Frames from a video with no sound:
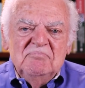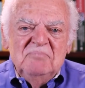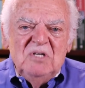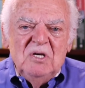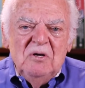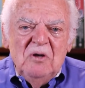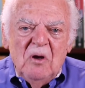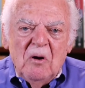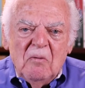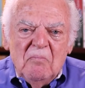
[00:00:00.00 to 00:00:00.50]

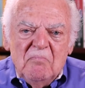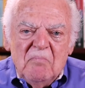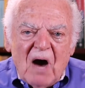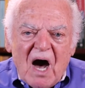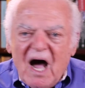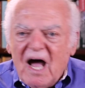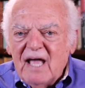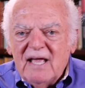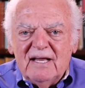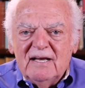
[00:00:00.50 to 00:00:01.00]
you know,
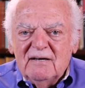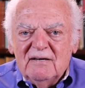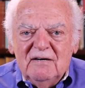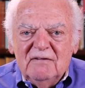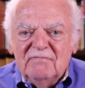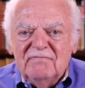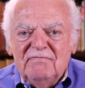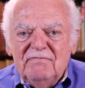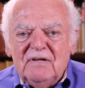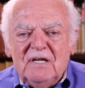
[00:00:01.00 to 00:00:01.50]
buying
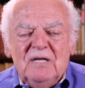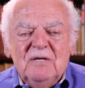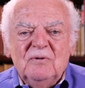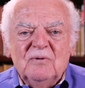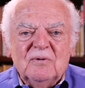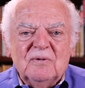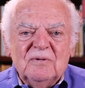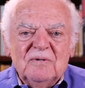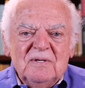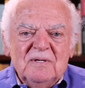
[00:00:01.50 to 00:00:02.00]
the
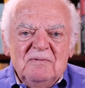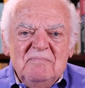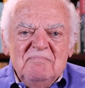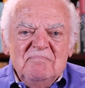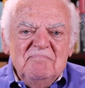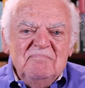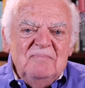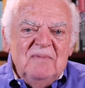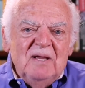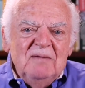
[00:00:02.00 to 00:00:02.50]
field
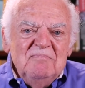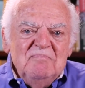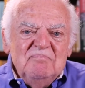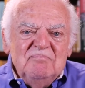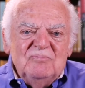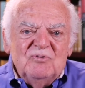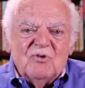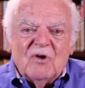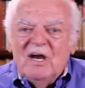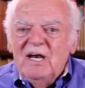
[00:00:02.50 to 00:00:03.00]
and, and
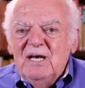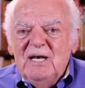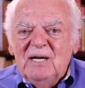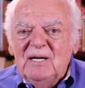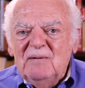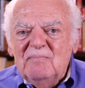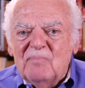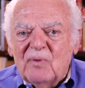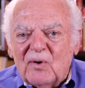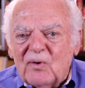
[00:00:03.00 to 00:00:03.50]

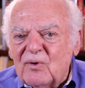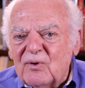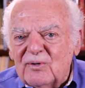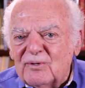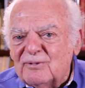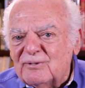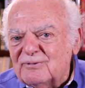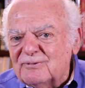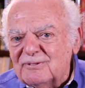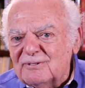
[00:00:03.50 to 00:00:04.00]
trading
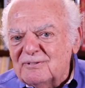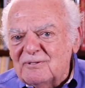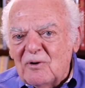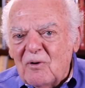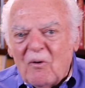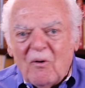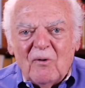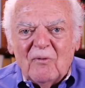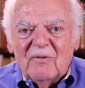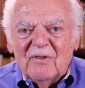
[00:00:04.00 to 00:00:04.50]
pearls and
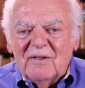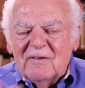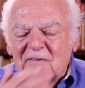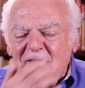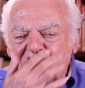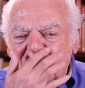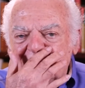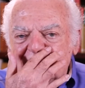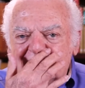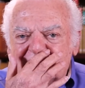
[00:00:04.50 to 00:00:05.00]
all the
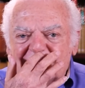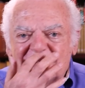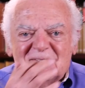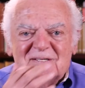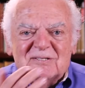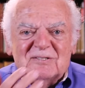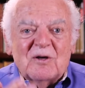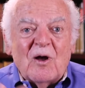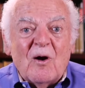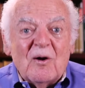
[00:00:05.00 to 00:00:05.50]
things,
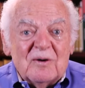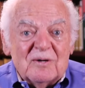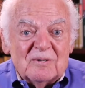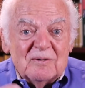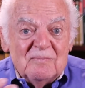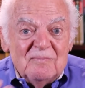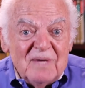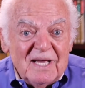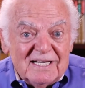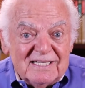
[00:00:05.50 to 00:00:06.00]
it starts
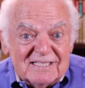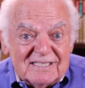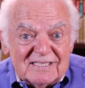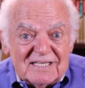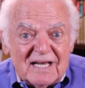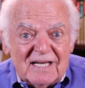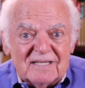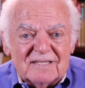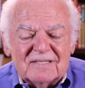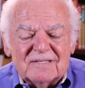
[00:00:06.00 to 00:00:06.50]
to make
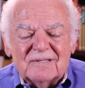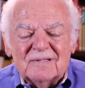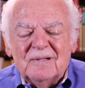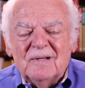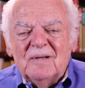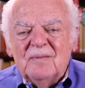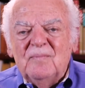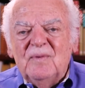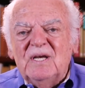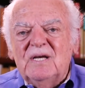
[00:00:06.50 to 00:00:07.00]
sense
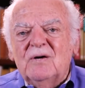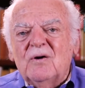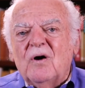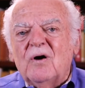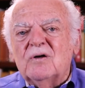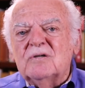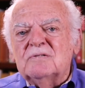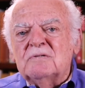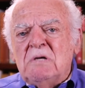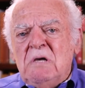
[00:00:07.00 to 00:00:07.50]

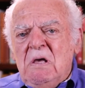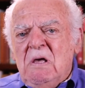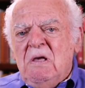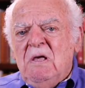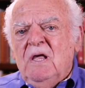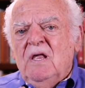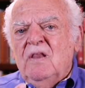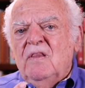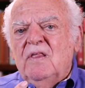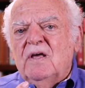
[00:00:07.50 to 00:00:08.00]
because
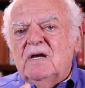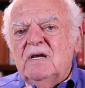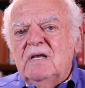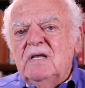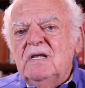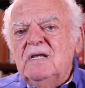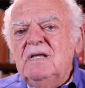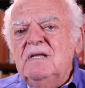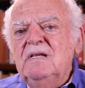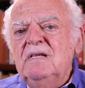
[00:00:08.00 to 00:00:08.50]
the
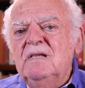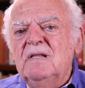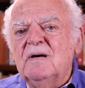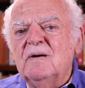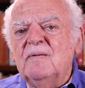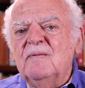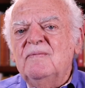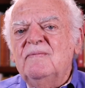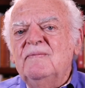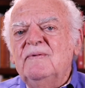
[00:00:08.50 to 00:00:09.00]

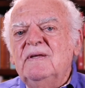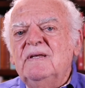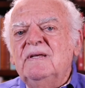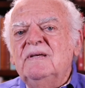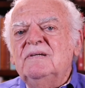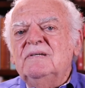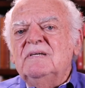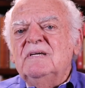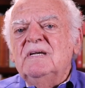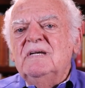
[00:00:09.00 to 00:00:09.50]
kingdom
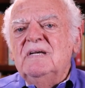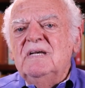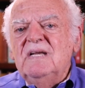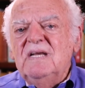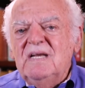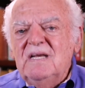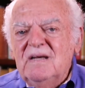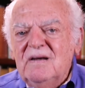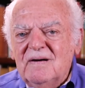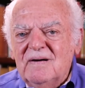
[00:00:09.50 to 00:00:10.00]
is in
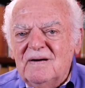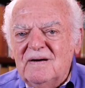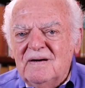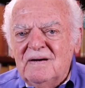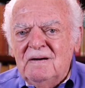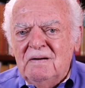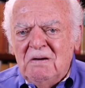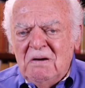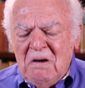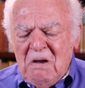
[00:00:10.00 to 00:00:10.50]
here,
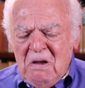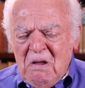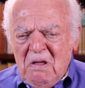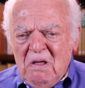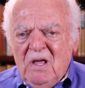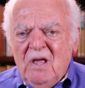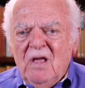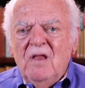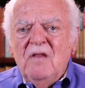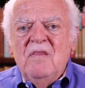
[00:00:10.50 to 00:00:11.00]

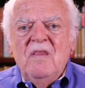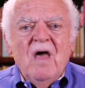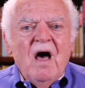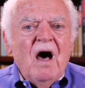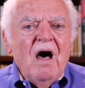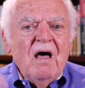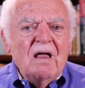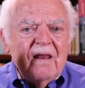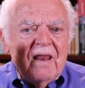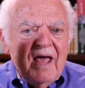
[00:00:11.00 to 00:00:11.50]

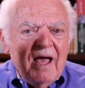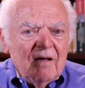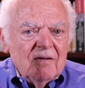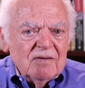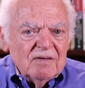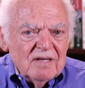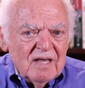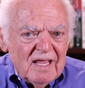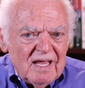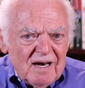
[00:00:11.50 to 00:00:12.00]
not
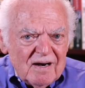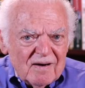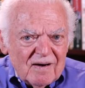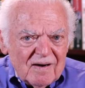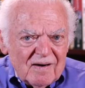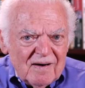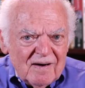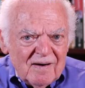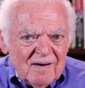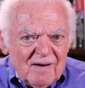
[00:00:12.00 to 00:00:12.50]
out
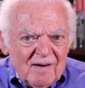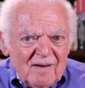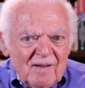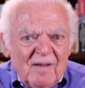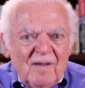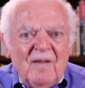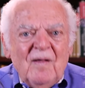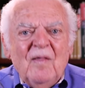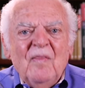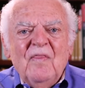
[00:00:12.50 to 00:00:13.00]
there.
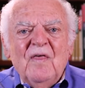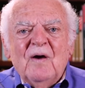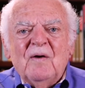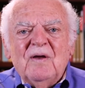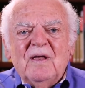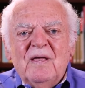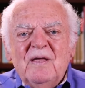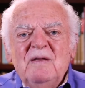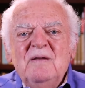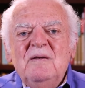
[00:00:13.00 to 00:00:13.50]
The
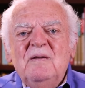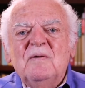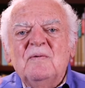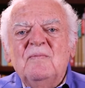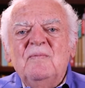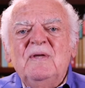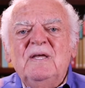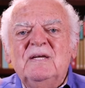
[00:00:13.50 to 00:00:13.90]
kingdom